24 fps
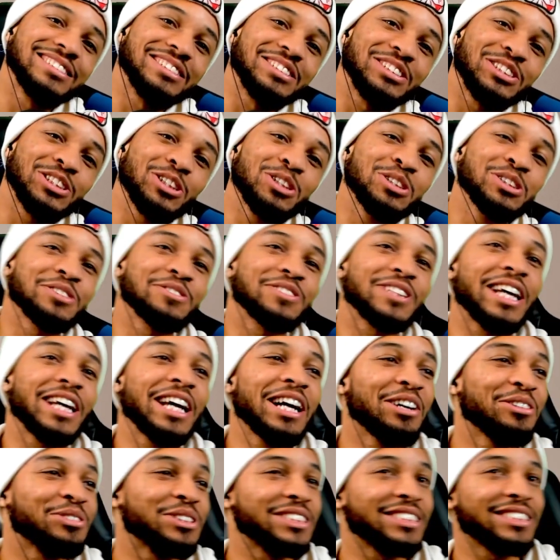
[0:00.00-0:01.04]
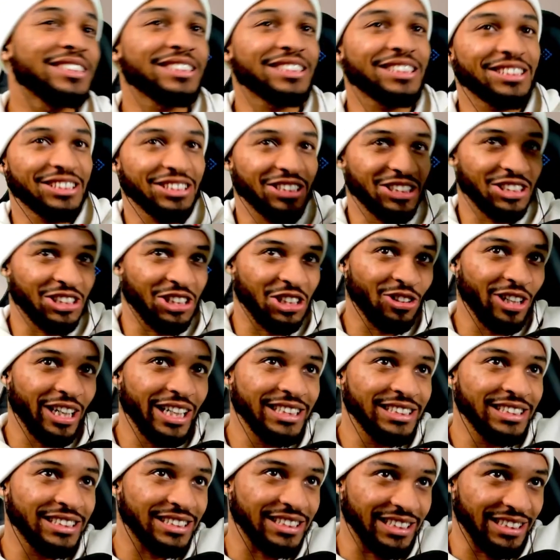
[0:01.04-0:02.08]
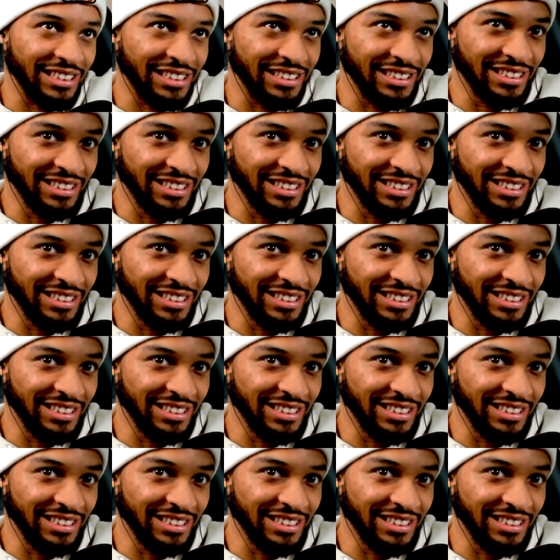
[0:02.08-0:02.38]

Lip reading: Joseph's hair was crazy.